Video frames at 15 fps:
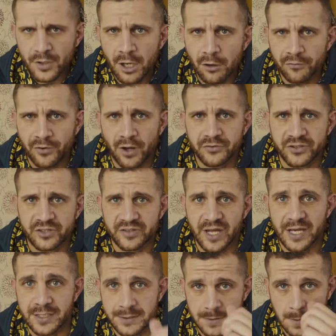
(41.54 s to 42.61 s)
over 5-6
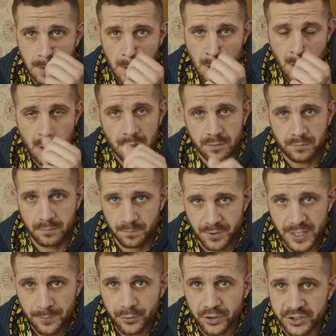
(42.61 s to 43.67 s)
days,
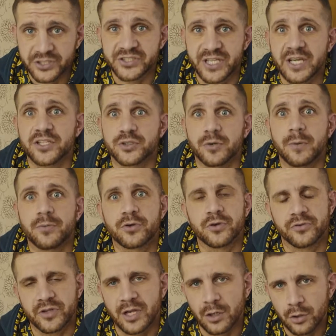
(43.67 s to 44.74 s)
people are going to stick to it
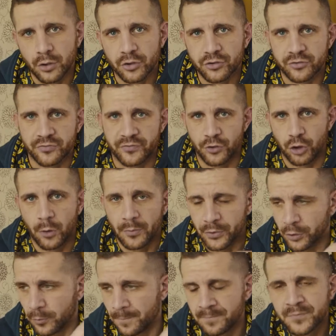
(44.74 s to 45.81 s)
because it looks
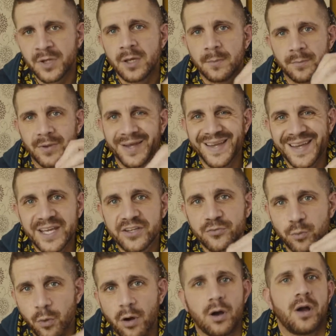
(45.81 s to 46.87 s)
phenomenal. But here's
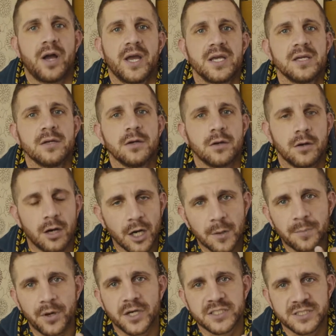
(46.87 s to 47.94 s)
why I
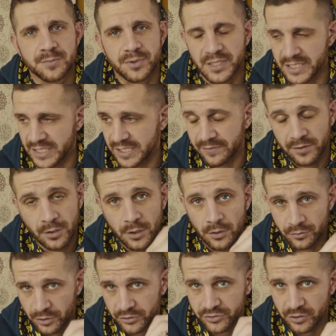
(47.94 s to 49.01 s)
personally believe
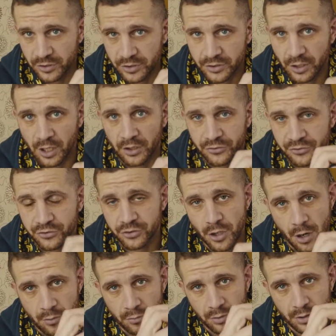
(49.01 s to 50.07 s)
those kind of diets
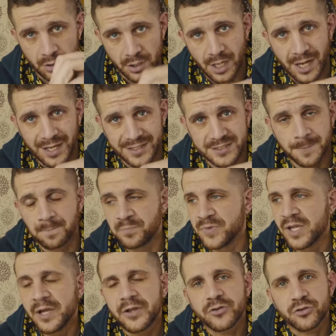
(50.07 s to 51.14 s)
don't last.
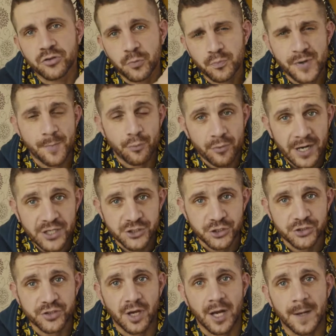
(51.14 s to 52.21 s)
It's because the preparation
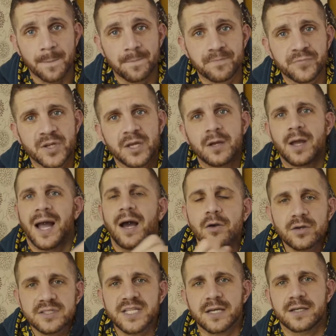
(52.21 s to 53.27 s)
time. How
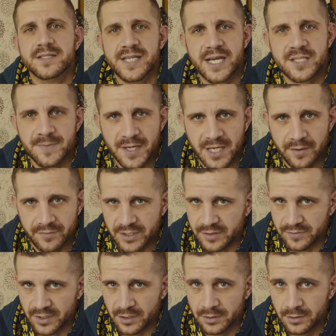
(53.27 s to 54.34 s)
long is that going to take to make every
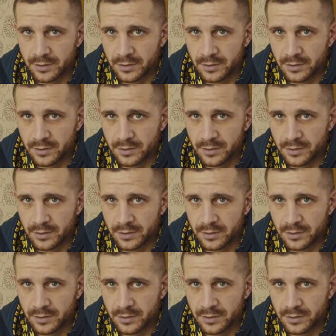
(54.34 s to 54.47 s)
evening?